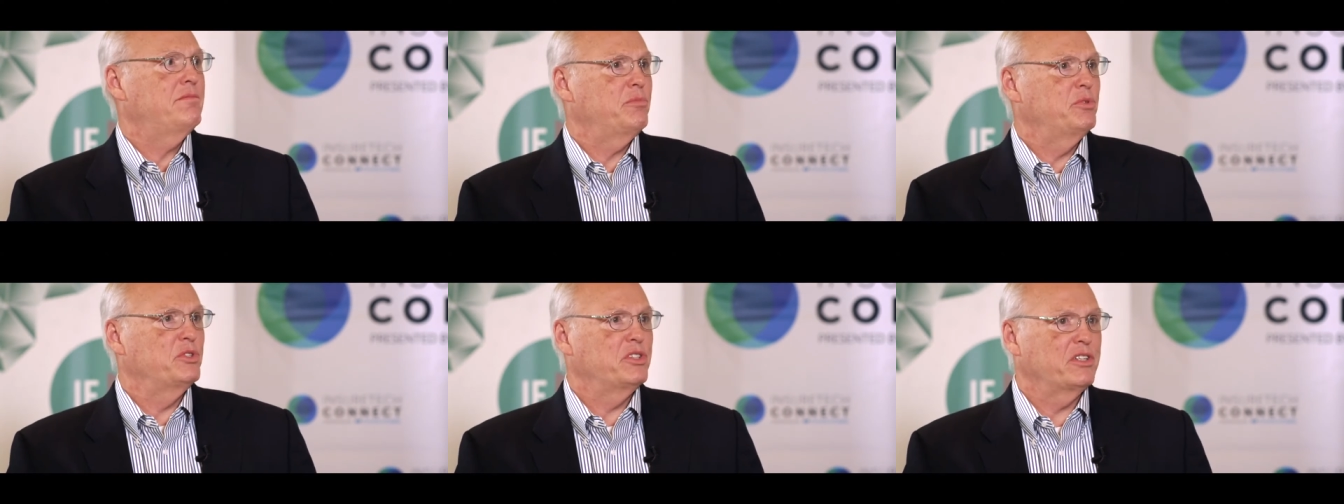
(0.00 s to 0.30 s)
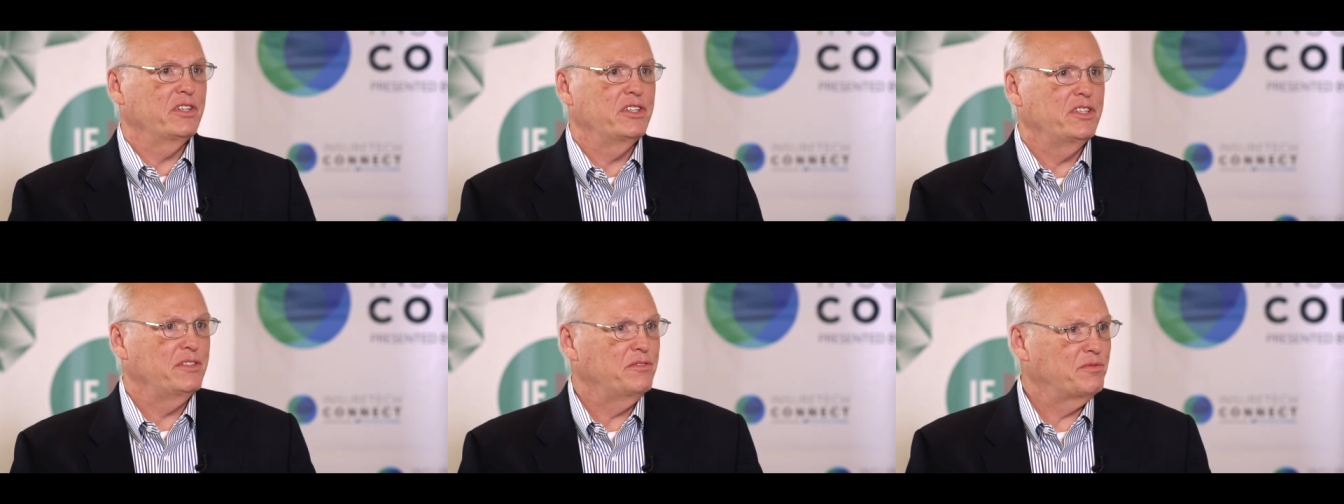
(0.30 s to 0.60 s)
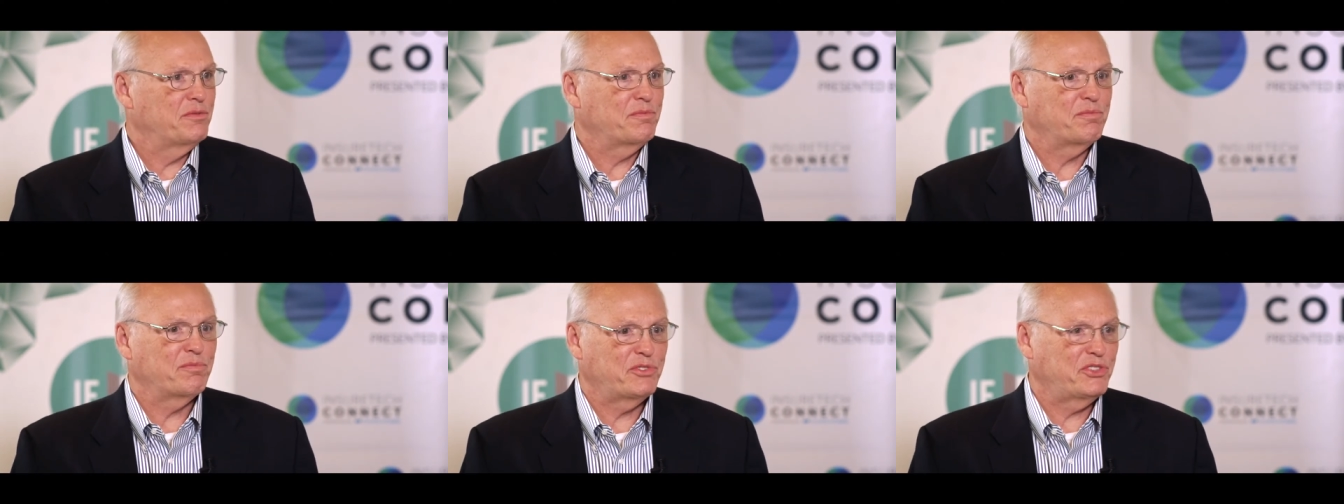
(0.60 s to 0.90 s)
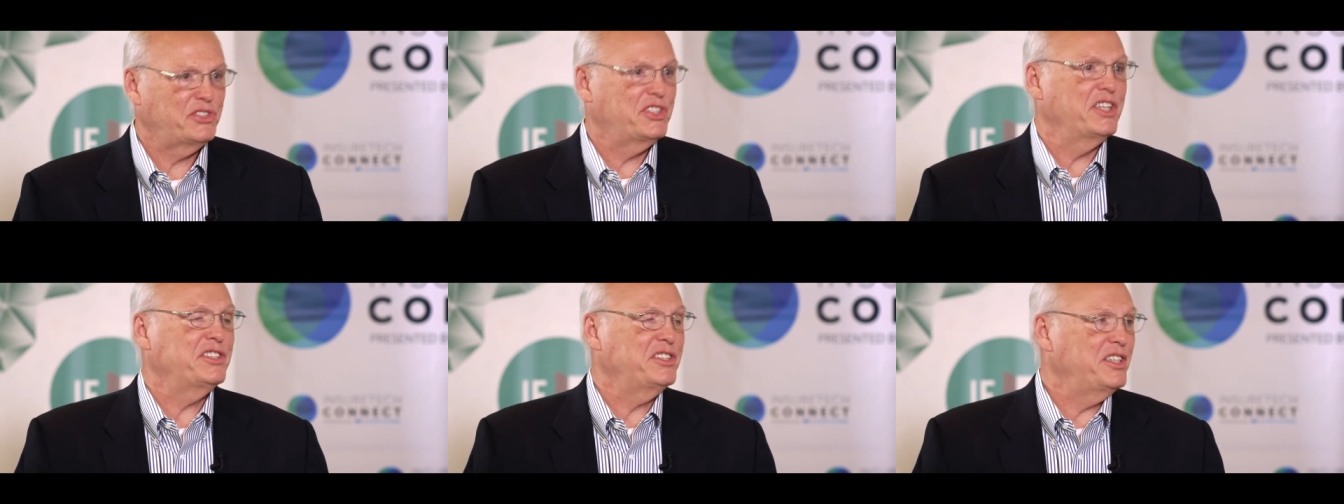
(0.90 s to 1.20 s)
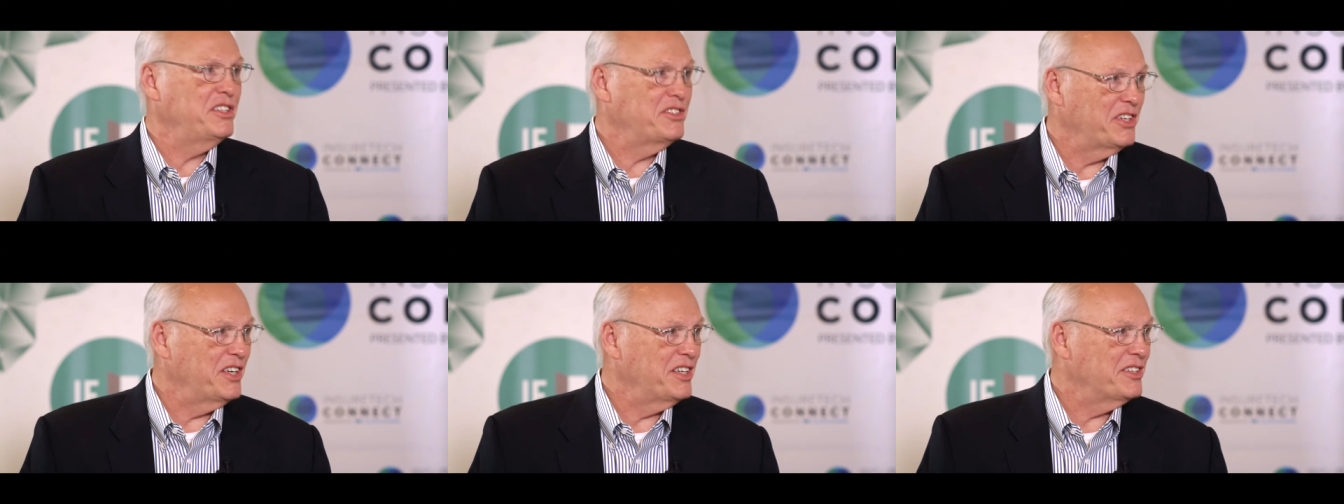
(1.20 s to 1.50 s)
Which will leave
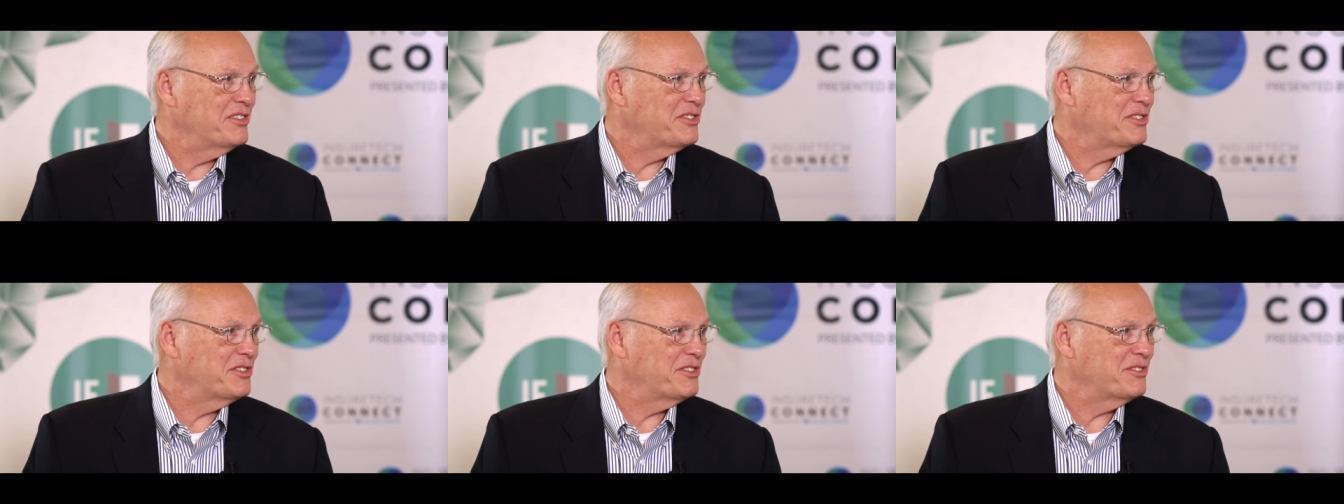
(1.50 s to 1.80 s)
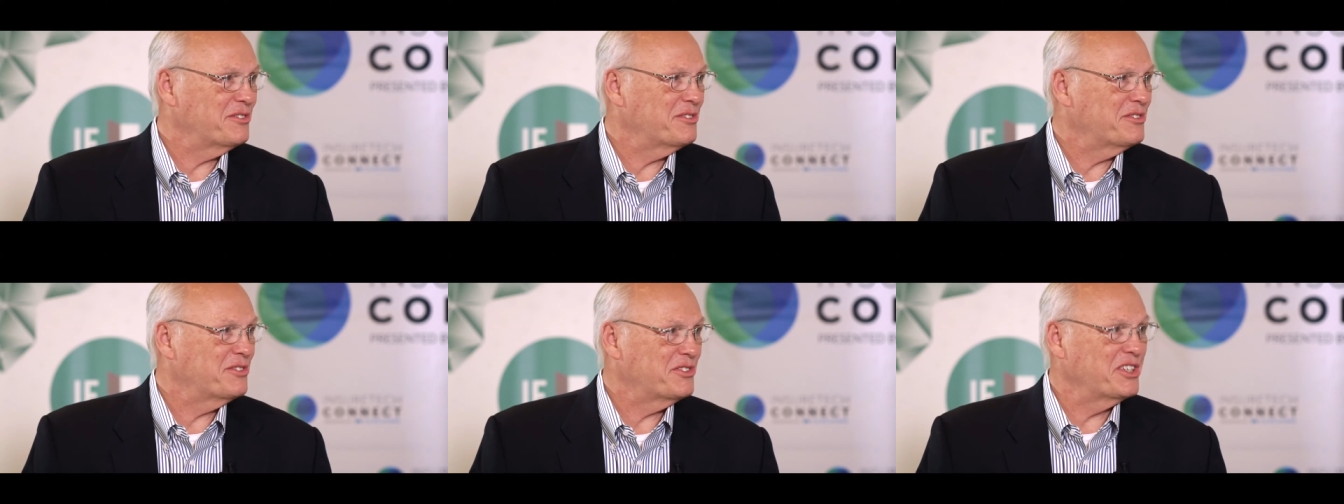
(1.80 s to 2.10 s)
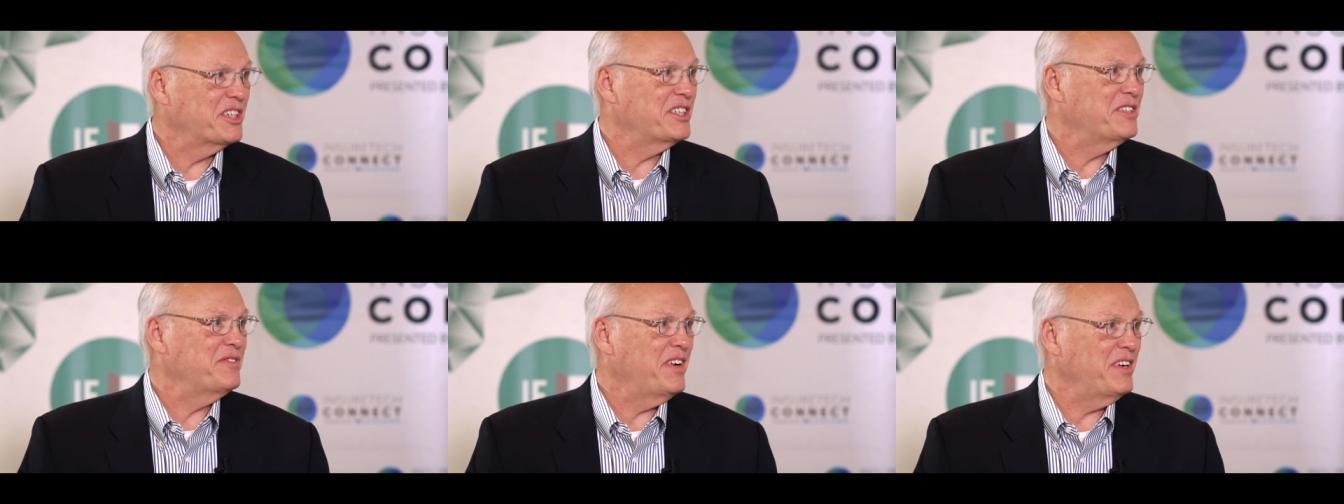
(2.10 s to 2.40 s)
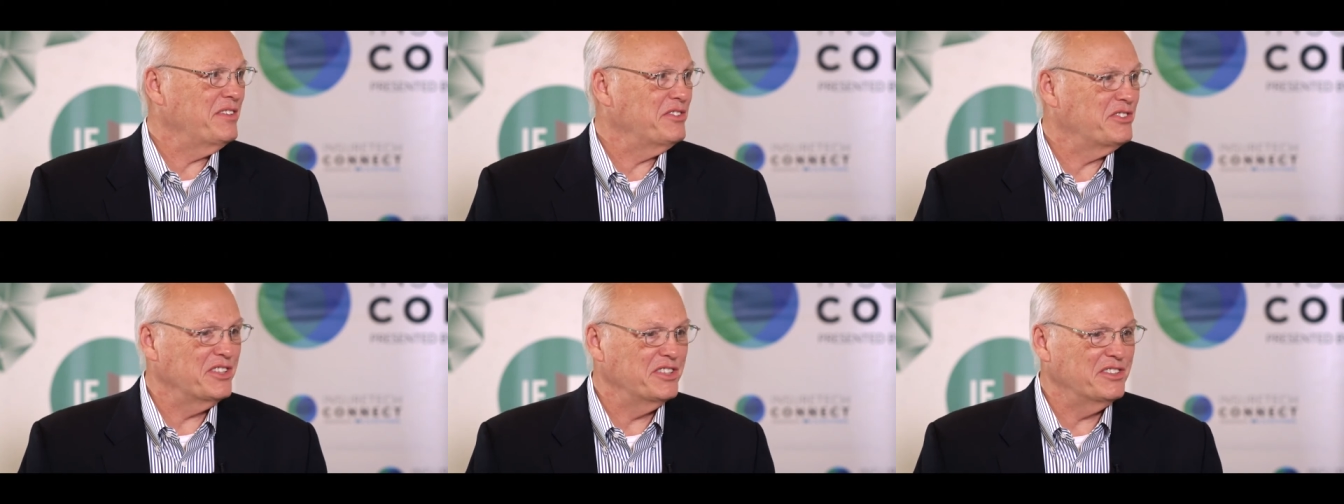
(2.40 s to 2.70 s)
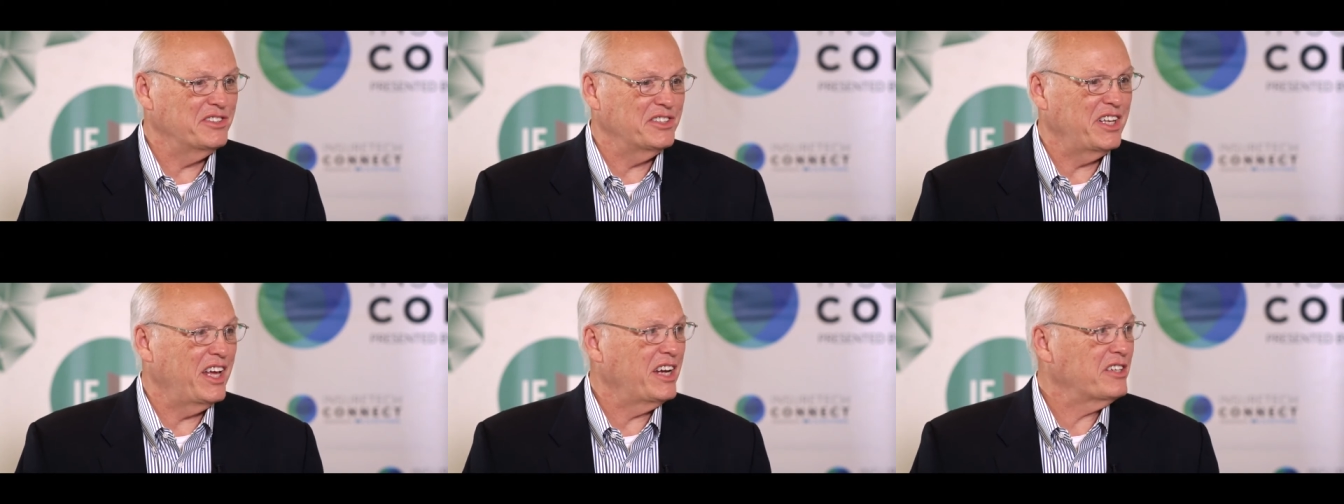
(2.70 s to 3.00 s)
60 cents, 65
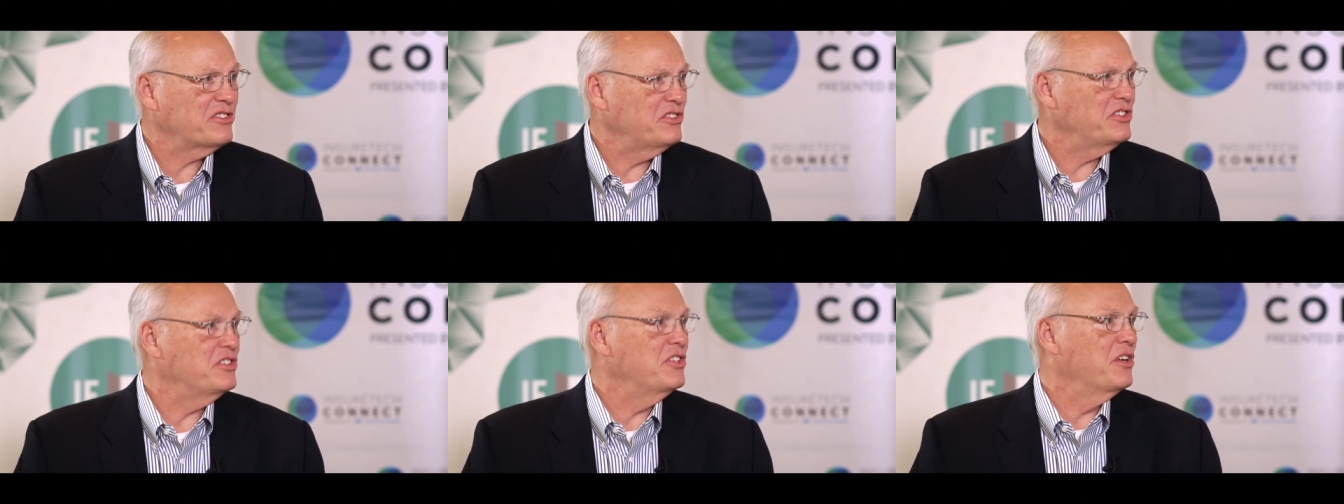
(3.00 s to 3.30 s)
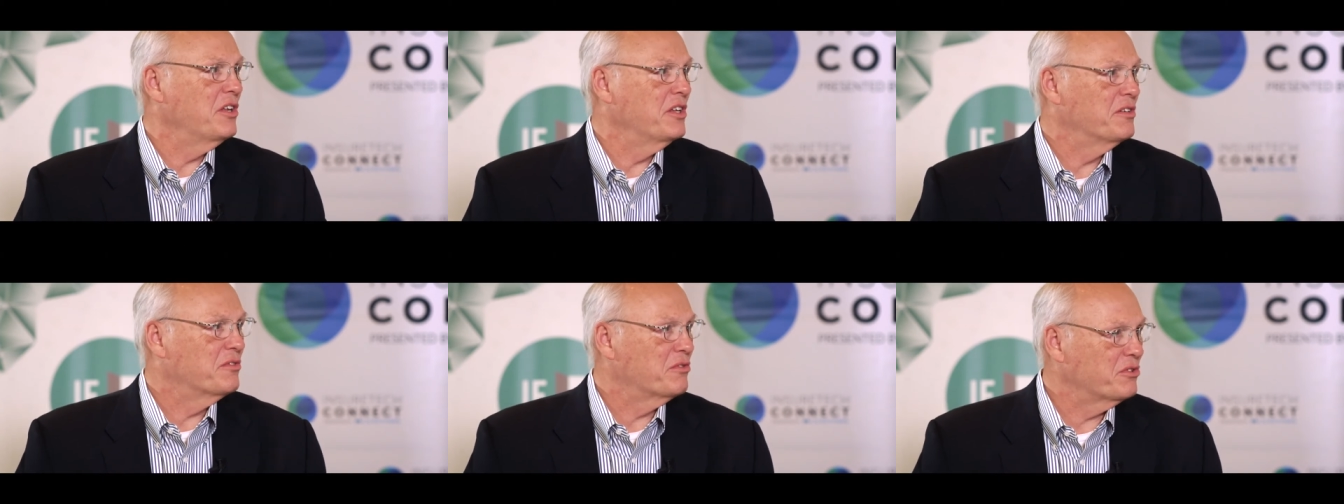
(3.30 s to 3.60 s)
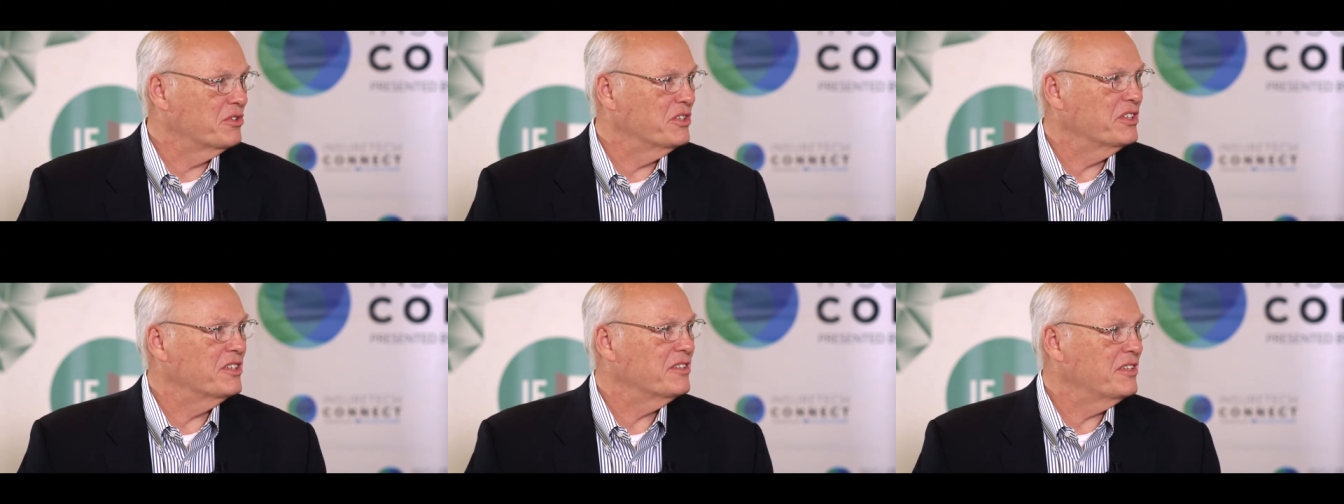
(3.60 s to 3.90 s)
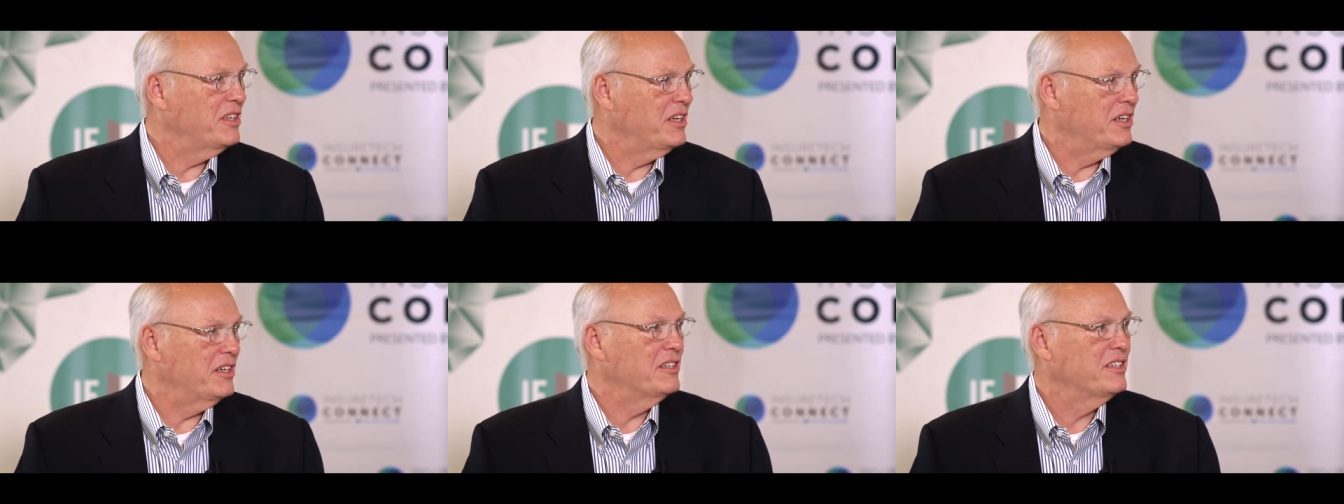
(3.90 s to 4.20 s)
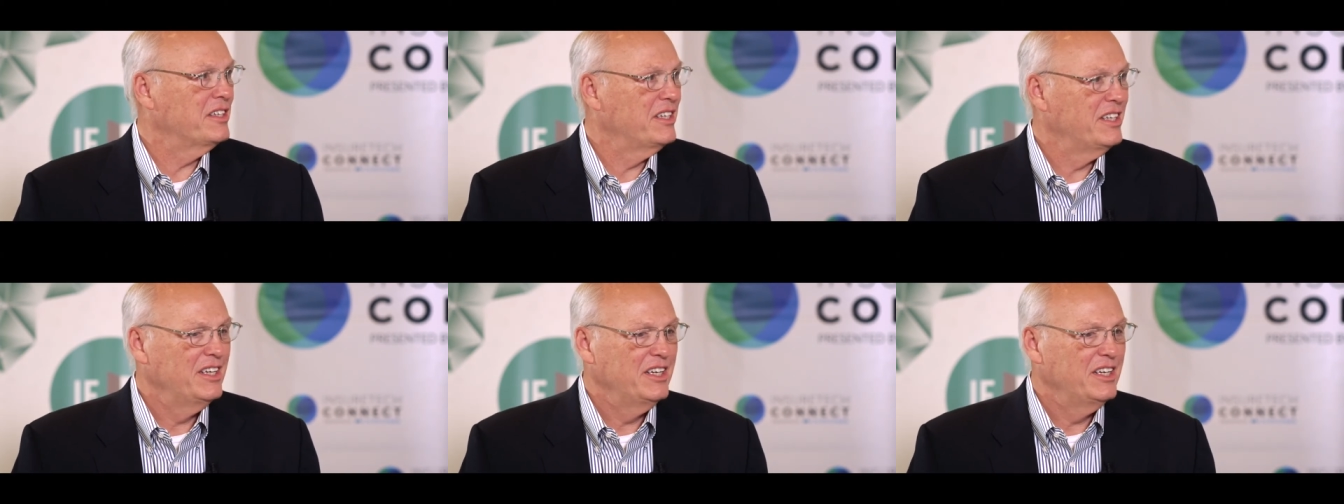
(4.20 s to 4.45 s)
cents in actually delivering the